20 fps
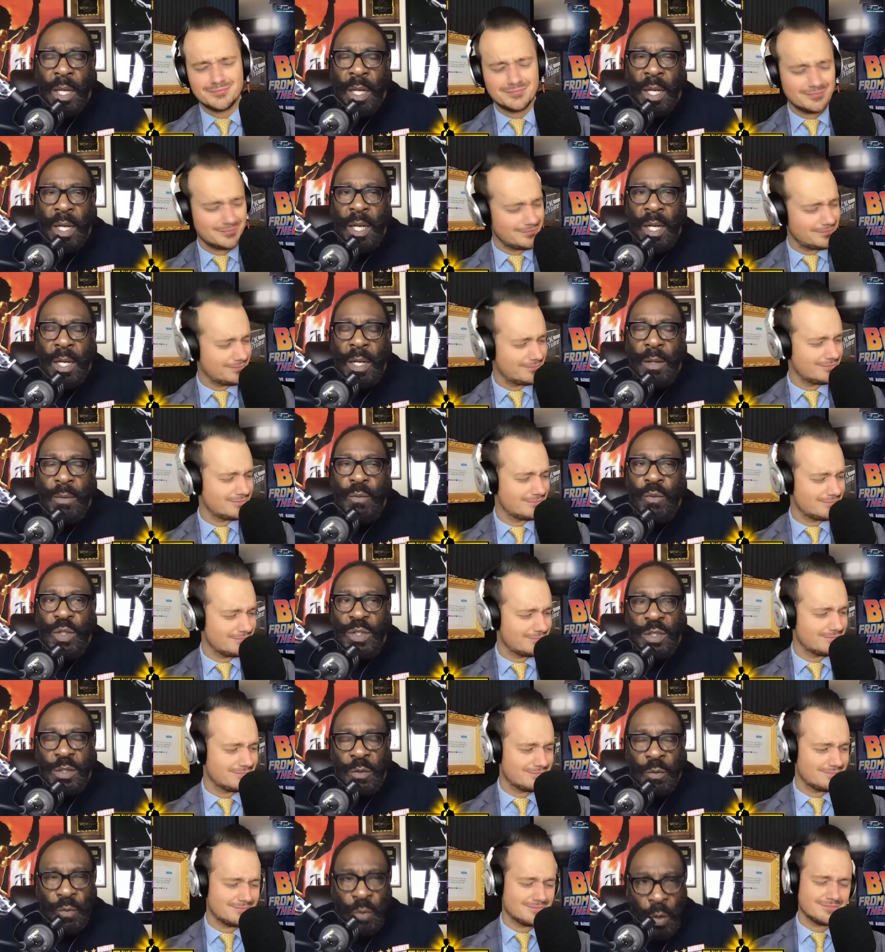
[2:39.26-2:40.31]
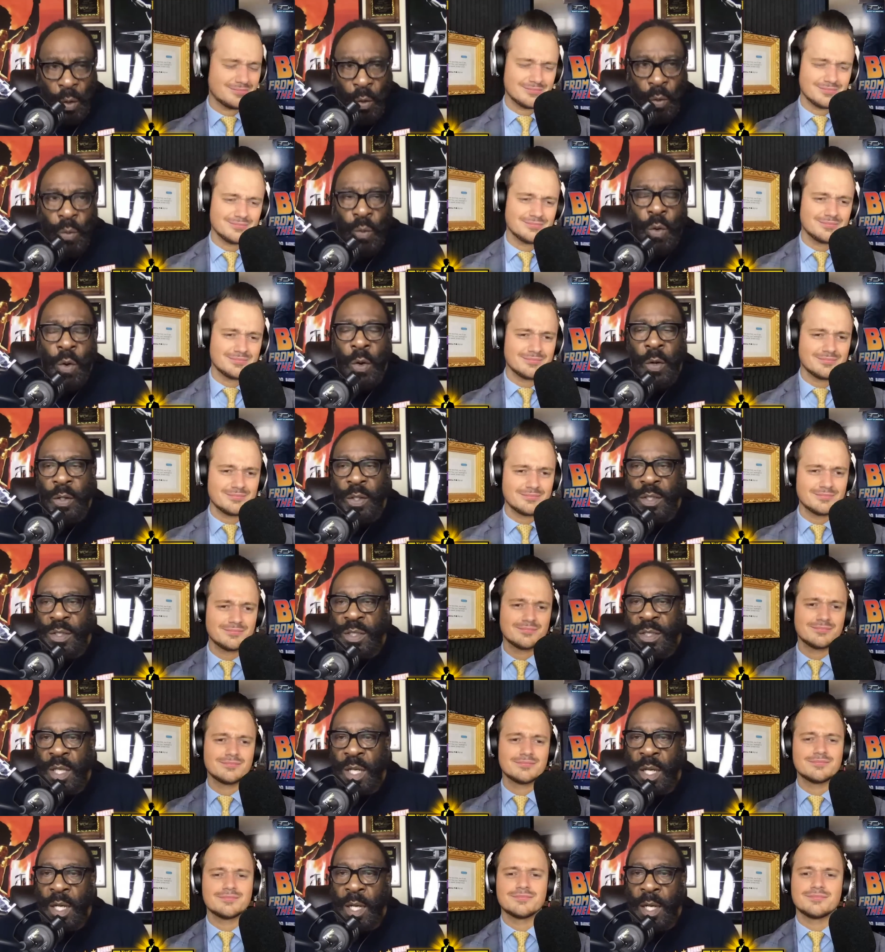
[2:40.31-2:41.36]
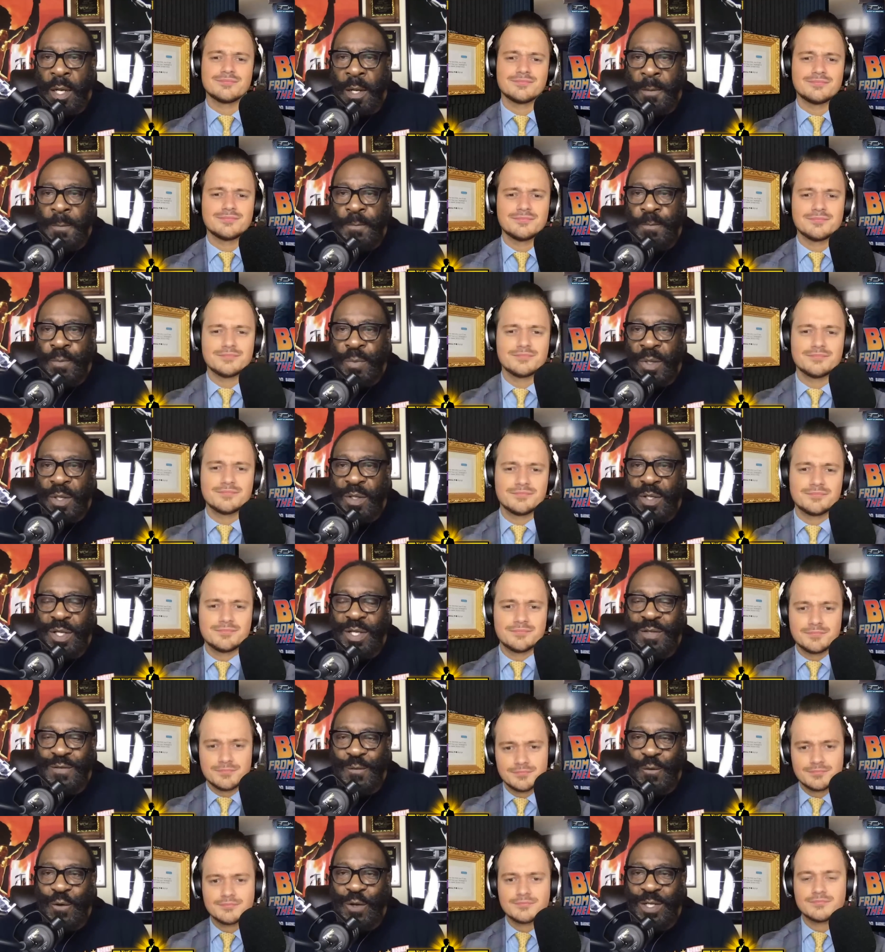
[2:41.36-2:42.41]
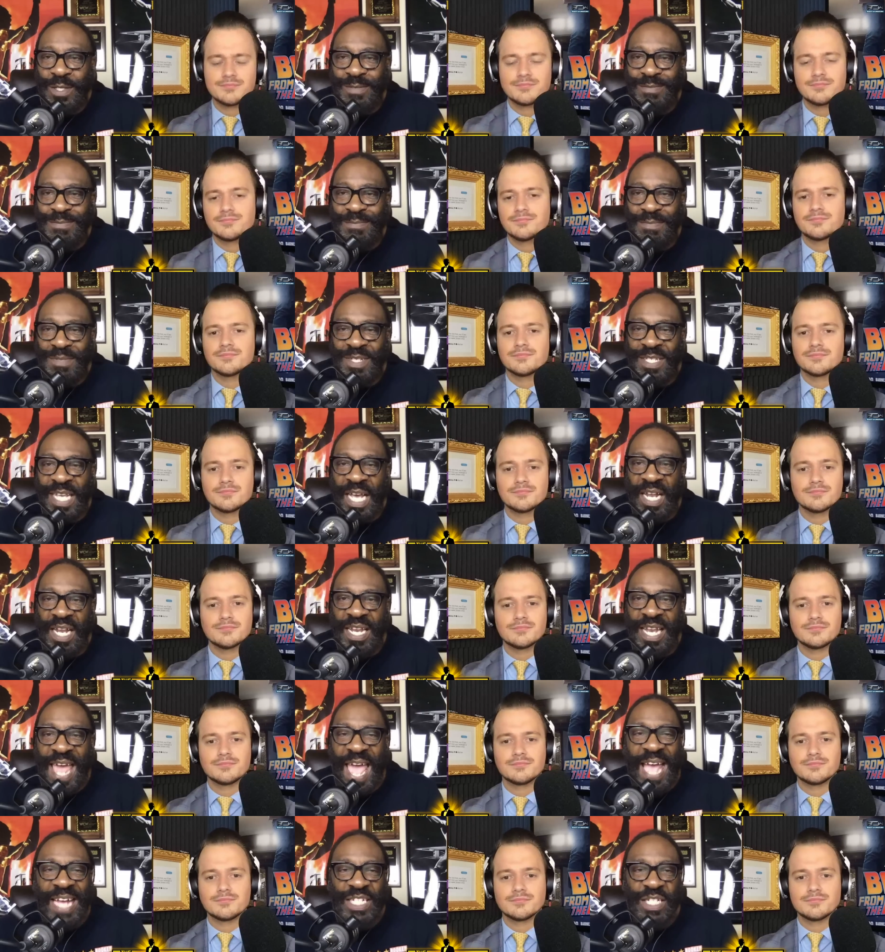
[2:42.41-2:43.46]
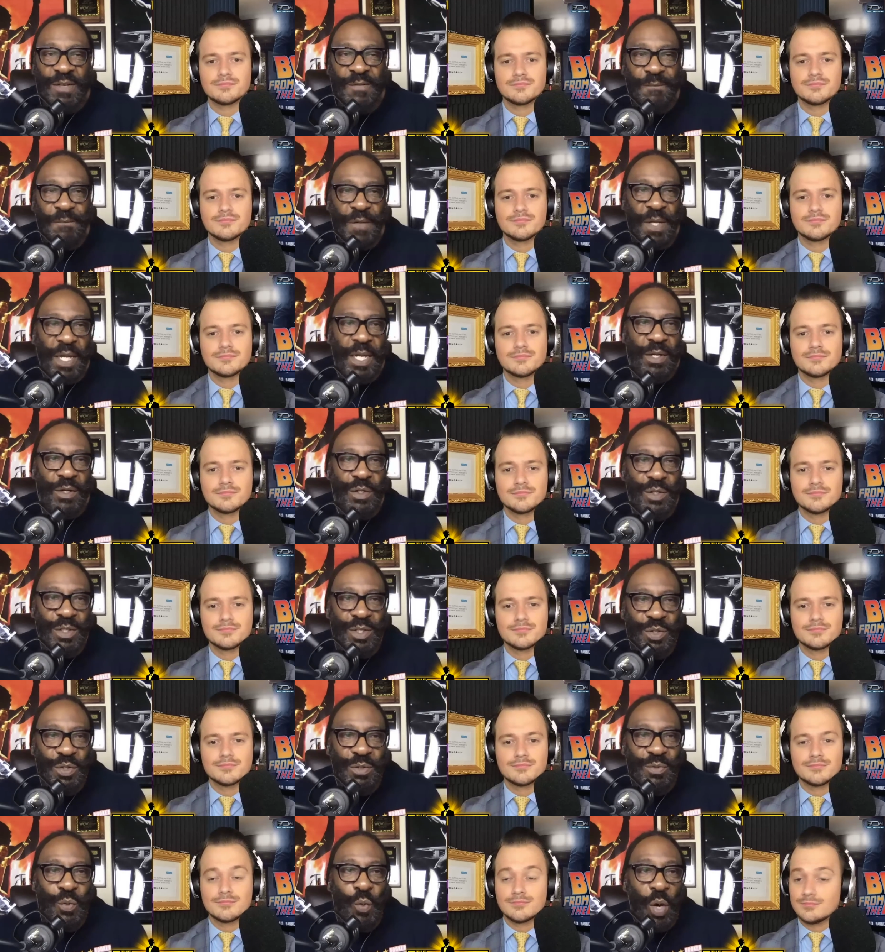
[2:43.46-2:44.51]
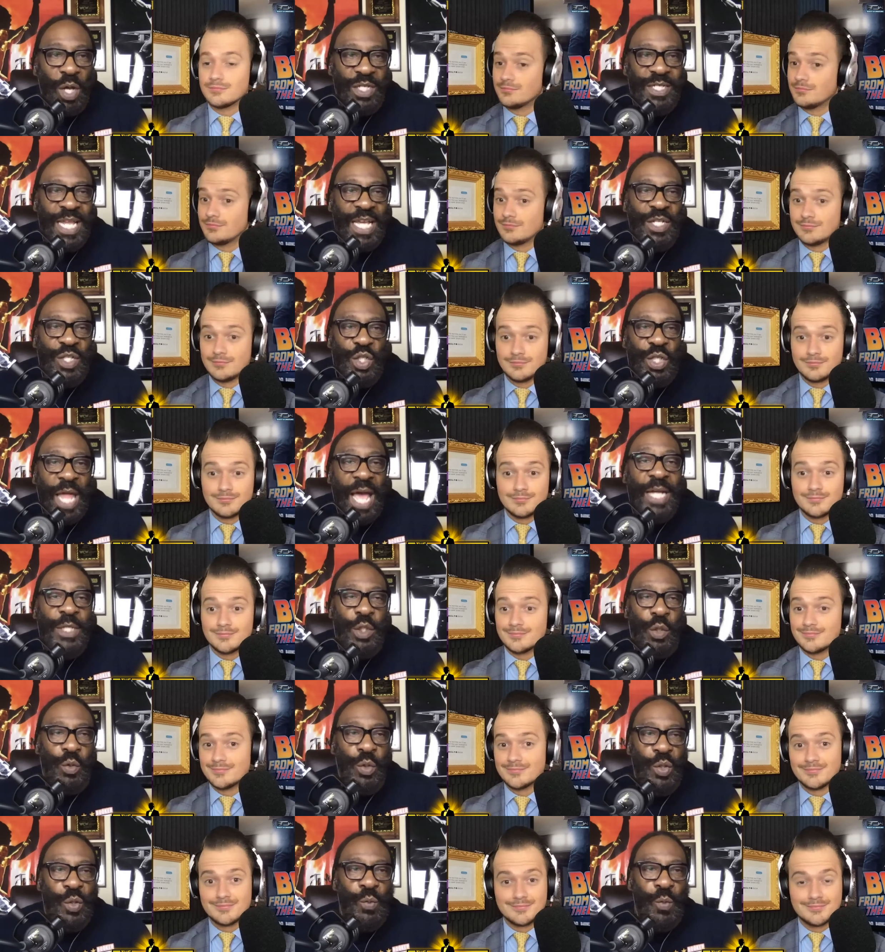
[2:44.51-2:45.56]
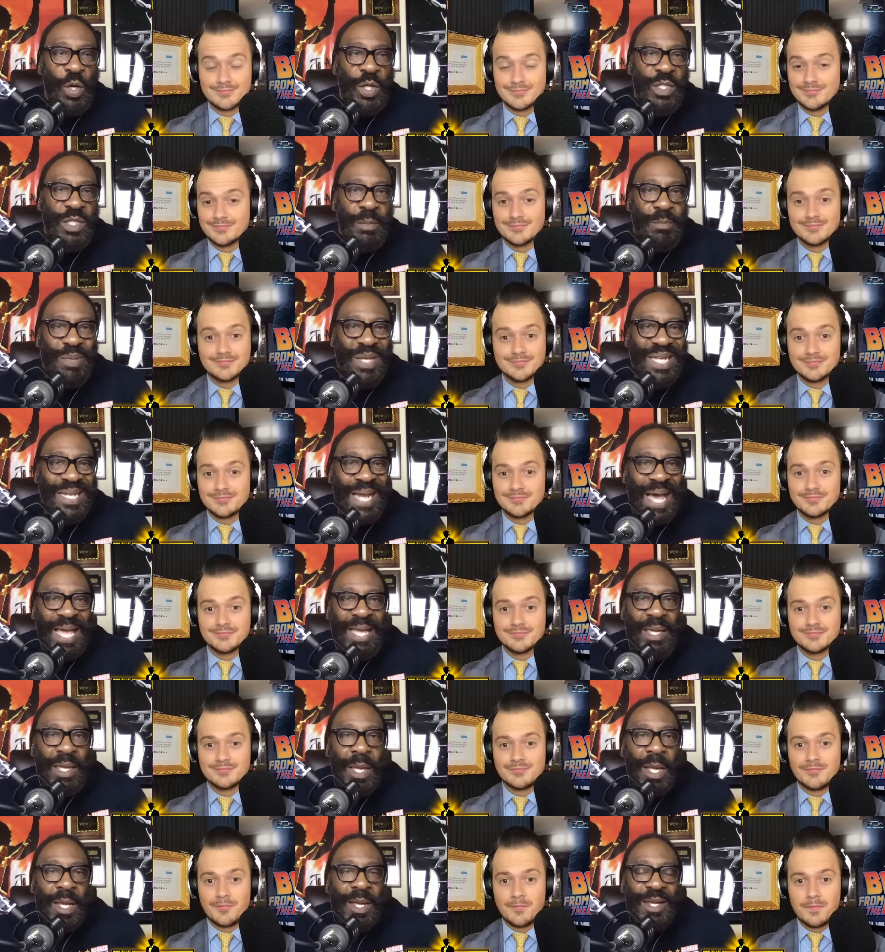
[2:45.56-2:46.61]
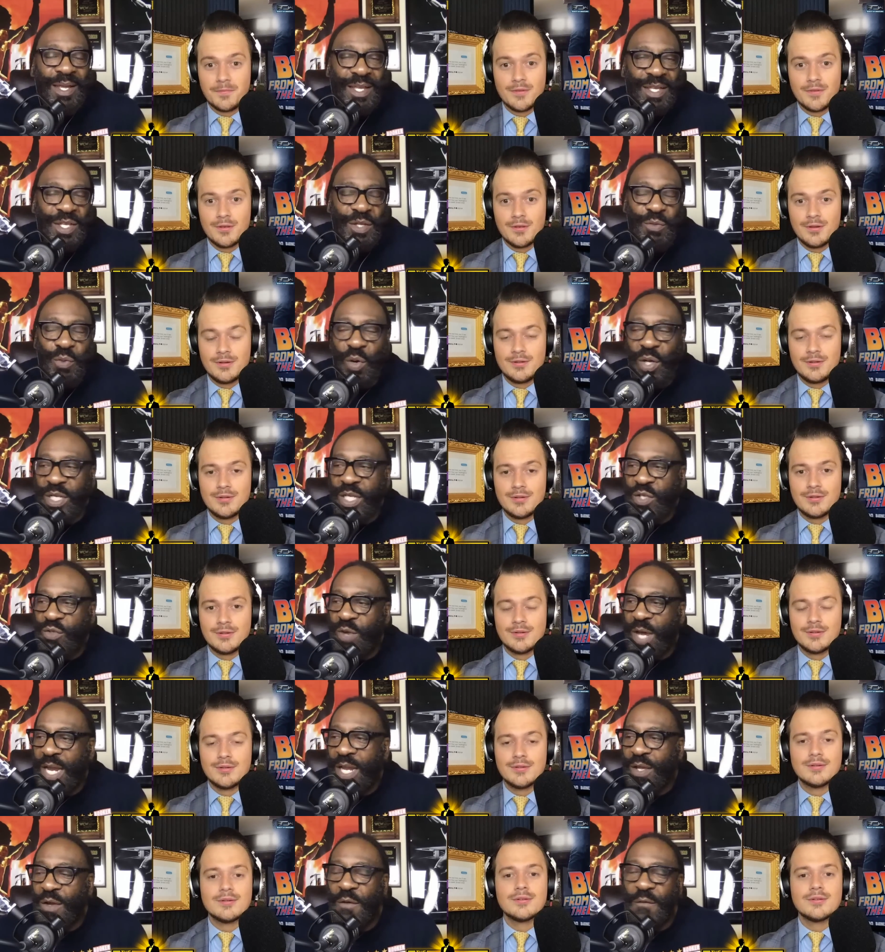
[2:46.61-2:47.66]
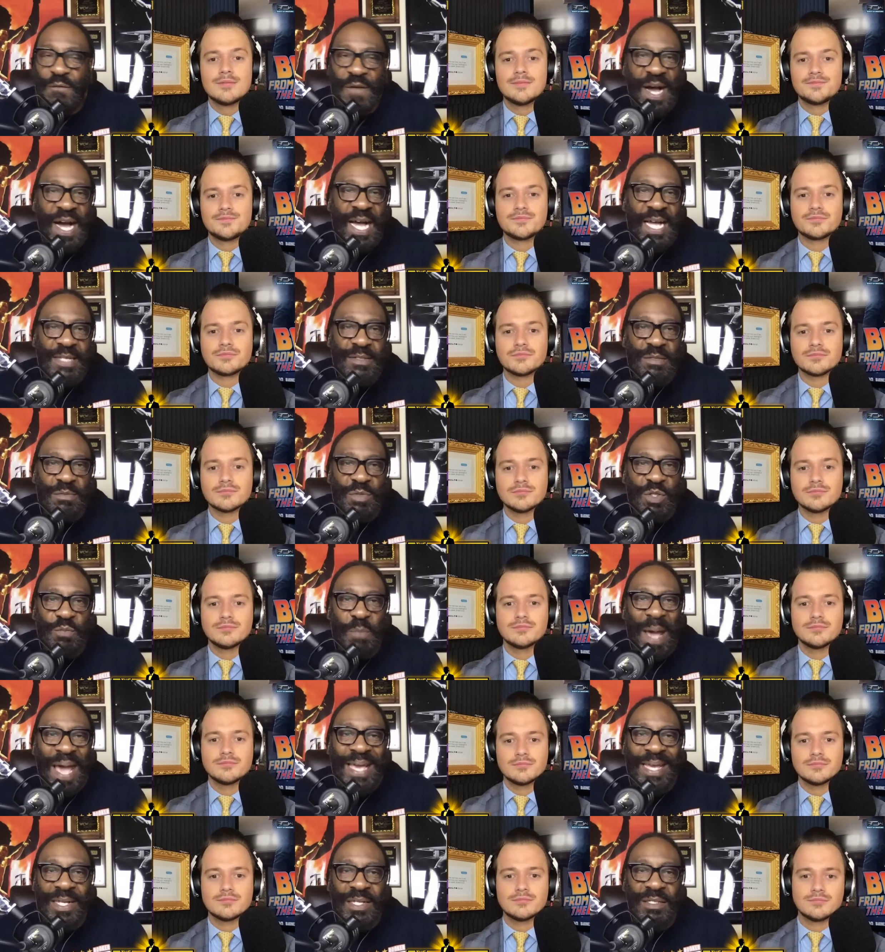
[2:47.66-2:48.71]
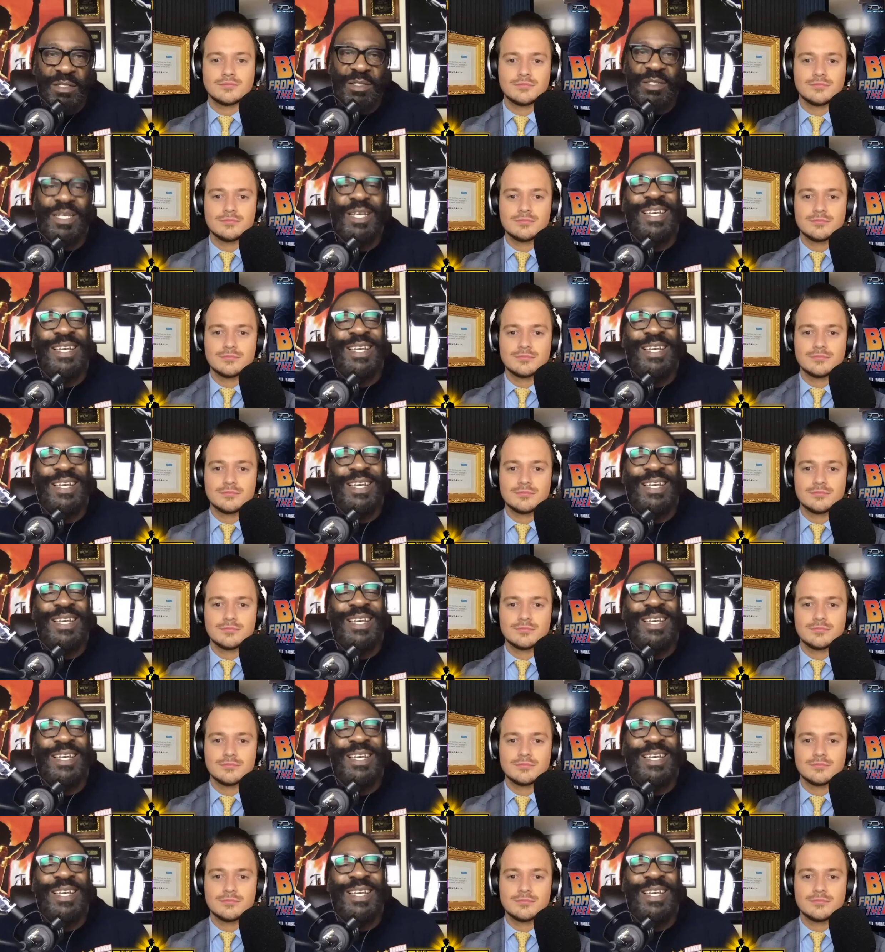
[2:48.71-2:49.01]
Speaker 1: um, was the Road Warriors. Um, as far as selling action figures, you want that, that's who you want to be like. You want to try to go find some spikes.